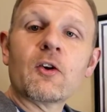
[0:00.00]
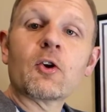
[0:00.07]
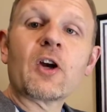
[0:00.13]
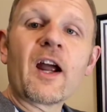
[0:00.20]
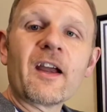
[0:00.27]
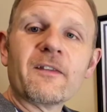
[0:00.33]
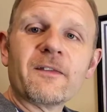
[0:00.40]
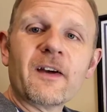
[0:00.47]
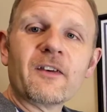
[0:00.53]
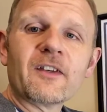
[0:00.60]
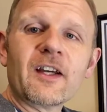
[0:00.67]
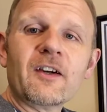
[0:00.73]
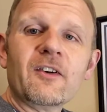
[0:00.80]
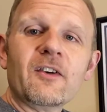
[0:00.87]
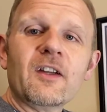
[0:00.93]
I found
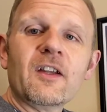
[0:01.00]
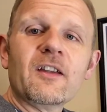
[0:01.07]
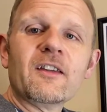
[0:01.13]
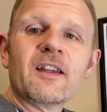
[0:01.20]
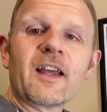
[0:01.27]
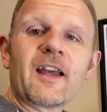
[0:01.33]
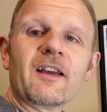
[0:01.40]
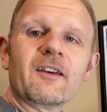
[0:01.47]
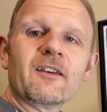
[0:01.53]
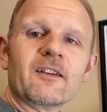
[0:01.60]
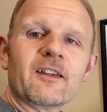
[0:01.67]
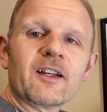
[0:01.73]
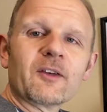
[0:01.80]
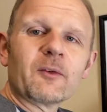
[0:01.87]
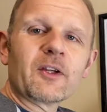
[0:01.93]
out that,
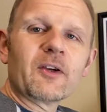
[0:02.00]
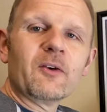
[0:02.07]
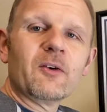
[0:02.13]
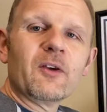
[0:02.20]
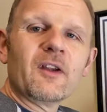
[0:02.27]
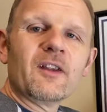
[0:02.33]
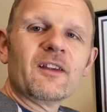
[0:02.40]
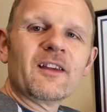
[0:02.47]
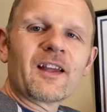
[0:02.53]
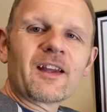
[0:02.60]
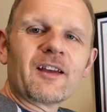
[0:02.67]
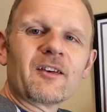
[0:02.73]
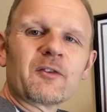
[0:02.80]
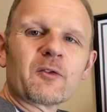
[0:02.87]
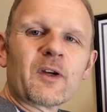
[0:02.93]
there we go,
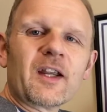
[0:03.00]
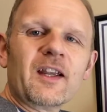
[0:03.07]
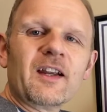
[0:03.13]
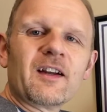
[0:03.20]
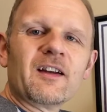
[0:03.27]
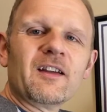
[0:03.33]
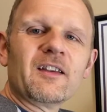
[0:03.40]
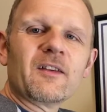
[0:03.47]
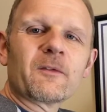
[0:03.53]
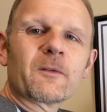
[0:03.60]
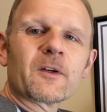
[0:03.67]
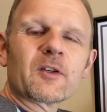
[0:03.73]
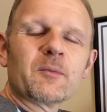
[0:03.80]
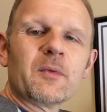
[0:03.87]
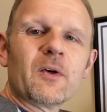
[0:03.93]
that right here, the
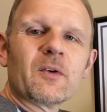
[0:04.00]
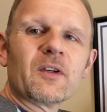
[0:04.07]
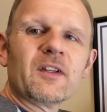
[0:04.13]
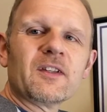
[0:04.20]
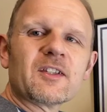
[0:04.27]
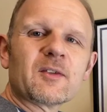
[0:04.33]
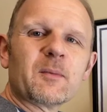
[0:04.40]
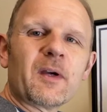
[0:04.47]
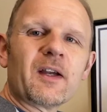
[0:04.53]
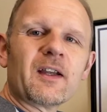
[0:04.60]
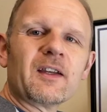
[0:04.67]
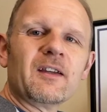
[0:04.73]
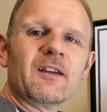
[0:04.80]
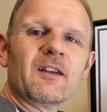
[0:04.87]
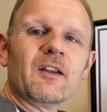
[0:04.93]
first bone in the
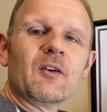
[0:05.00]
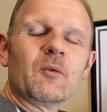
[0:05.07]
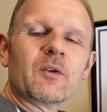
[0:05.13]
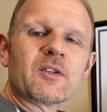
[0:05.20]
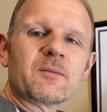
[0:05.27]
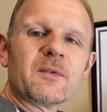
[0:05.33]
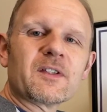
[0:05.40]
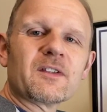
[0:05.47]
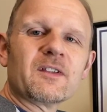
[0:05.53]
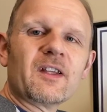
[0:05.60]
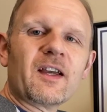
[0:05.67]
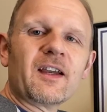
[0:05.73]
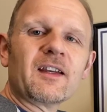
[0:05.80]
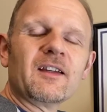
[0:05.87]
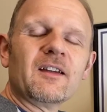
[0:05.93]
spine was
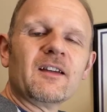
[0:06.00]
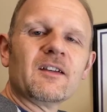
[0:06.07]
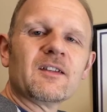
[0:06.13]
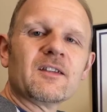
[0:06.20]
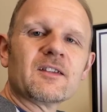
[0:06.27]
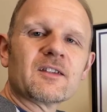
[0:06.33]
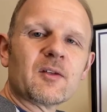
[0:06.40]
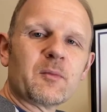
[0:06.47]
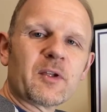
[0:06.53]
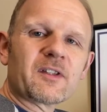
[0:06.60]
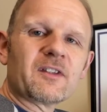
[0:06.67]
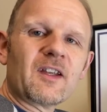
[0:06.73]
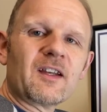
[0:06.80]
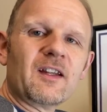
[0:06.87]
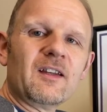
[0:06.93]
misaligned,
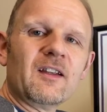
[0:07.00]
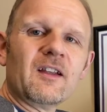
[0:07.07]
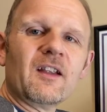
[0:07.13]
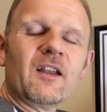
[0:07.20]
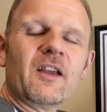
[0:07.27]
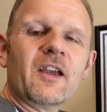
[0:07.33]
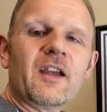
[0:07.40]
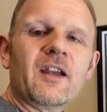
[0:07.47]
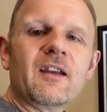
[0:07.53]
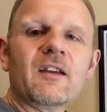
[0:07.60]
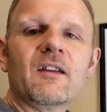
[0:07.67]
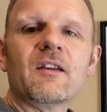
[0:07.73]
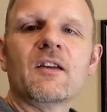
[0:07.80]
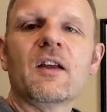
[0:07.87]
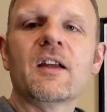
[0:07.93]
subluxated, and
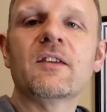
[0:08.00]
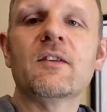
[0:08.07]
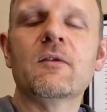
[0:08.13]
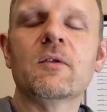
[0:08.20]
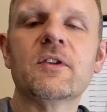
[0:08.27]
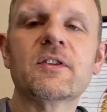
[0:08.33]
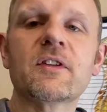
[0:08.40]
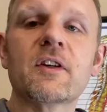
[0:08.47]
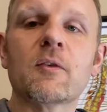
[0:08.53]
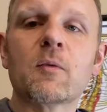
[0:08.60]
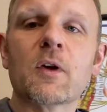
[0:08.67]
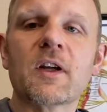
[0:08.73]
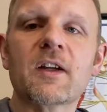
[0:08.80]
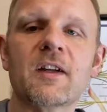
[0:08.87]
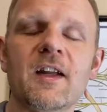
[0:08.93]
we started
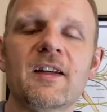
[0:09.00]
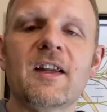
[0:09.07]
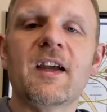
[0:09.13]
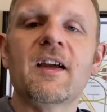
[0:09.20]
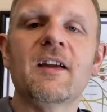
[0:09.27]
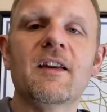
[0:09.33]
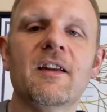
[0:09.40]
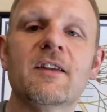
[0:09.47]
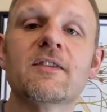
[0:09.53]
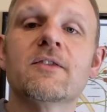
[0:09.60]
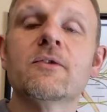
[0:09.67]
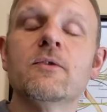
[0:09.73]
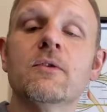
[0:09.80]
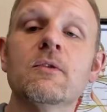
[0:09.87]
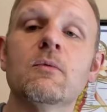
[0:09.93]
working on that.
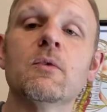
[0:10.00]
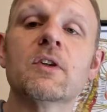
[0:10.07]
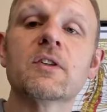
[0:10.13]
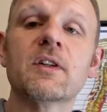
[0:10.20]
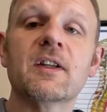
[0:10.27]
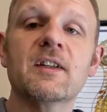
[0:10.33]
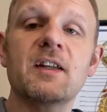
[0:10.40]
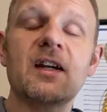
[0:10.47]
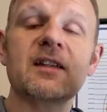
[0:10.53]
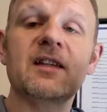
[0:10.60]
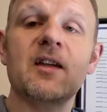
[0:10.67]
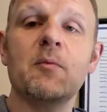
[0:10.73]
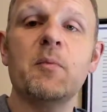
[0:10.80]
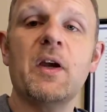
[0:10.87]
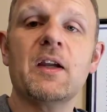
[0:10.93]
And once I got
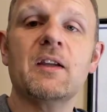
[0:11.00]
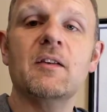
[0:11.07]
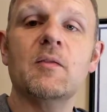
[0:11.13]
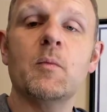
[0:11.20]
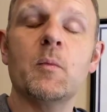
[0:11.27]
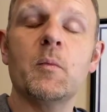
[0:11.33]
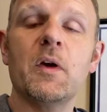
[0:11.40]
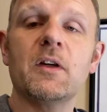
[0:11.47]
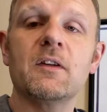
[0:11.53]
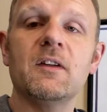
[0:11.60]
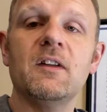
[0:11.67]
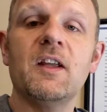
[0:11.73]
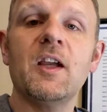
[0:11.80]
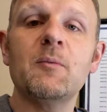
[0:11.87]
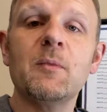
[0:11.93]
that back in better
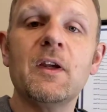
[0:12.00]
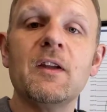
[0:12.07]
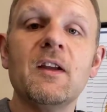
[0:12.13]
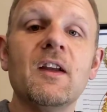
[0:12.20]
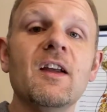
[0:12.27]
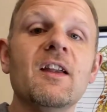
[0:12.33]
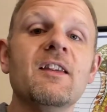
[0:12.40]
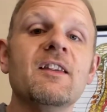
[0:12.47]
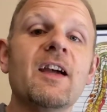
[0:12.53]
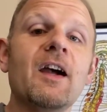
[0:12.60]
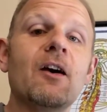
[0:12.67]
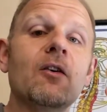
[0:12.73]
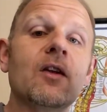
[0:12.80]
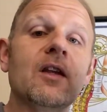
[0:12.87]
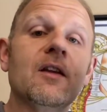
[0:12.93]
alignment,
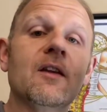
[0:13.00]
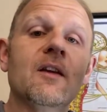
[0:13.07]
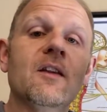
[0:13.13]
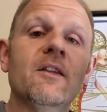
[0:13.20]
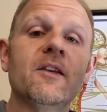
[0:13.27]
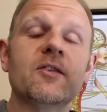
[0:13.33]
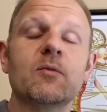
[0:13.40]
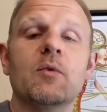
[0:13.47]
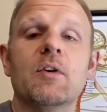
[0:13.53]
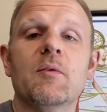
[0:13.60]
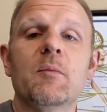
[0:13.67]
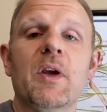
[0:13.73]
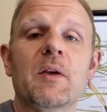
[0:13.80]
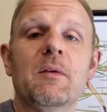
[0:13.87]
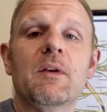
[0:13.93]
now this
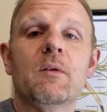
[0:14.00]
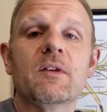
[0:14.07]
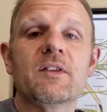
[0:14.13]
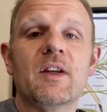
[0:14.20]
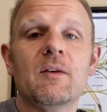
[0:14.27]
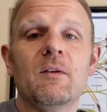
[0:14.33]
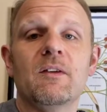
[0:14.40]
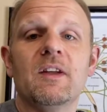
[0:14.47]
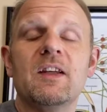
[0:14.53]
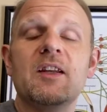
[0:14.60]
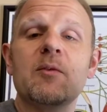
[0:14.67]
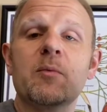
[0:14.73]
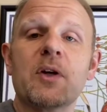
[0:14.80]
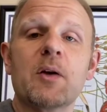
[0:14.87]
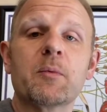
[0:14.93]
baby was able to eat
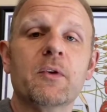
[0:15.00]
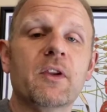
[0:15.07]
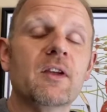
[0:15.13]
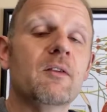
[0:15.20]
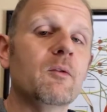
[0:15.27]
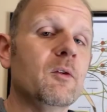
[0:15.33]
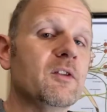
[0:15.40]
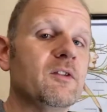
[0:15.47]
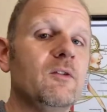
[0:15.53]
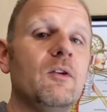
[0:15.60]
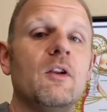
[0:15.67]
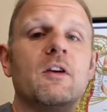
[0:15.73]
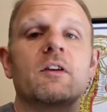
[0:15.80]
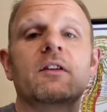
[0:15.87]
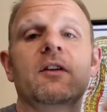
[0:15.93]
properly. They
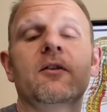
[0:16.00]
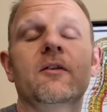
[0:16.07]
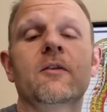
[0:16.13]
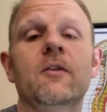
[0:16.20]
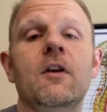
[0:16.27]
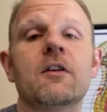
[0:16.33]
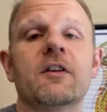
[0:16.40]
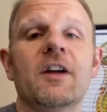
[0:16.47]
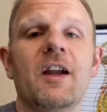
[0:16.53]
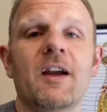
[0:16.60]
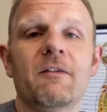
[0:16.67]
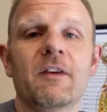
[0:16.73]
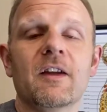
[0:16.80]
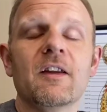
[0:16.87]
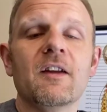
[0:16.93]
were no longer
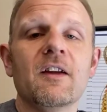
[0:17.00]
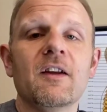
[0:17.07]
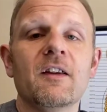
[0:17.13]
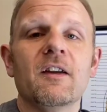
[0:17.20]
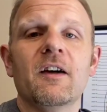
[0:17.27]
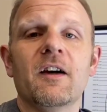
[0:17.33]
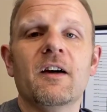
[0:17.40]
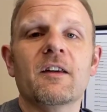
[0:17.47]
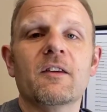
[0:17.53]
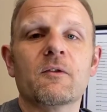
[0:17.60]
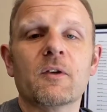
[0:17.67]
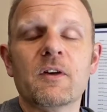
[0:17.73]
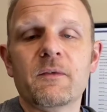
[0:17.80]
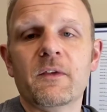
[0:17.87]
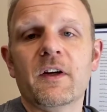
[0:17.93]
having the
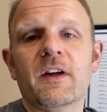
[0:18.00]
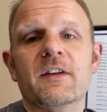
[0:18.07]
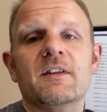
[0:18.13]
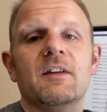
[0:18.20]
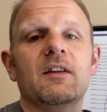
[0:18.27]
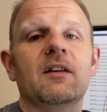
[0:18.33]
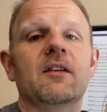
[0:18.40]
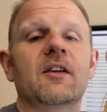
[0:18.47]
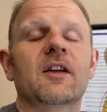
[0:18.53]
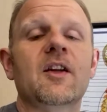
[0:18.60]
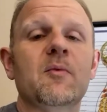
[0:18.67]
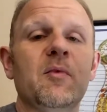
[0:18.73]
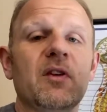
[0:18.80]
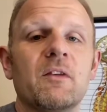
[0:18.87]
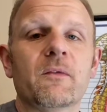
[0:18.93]
reflux. They're
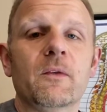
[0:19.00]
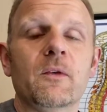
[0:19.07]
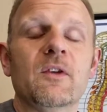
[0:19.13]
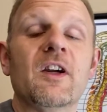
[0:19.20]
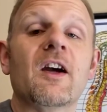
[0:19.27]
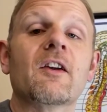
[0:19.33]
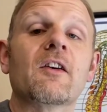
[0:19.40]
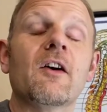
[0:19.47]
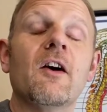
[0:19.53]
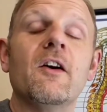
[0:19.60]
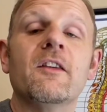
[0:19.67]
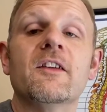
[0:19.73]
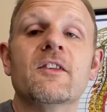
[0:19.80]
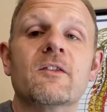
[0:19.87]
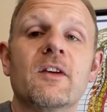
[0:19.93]
keeping their food down, all
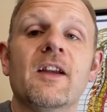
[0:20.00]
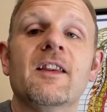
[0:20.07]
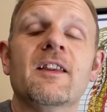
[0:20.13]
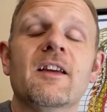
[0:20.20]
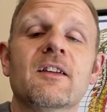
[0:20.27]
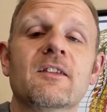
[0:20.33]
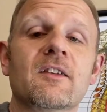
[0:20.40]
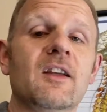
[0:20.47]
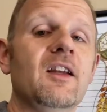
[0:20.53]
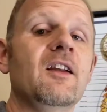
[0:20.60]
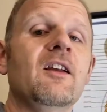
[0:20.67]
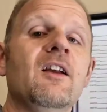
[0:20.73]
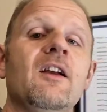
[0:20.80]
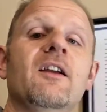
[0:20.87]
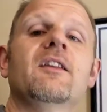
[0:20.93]
these great things, okay?
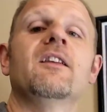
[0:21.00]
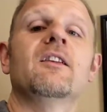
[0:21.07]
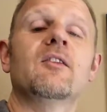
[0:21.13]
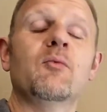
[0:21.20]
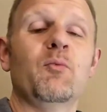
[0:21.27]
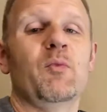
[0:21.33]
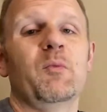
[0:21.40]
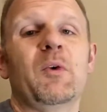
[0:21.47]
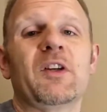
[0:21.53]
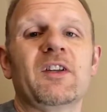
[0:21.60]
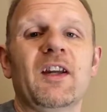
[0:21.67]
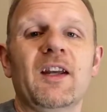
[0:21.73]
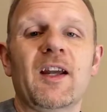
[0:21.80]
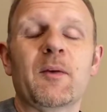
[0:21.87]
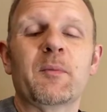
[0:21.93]
And they're much
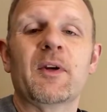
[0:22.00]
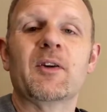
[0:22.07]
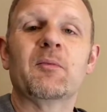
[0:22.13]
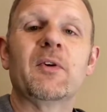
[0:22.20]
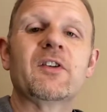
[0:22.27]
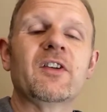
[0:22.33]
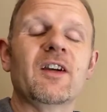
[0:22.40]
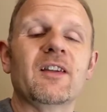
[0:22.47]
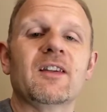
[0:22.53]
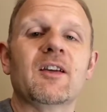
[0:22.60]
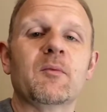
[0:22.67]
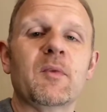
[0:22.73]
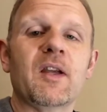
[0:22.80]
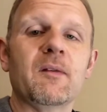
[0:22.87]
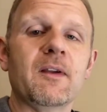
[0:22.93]
happier, much healthier
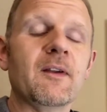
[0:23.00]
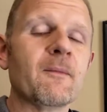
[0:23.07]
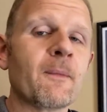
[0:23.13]
baby.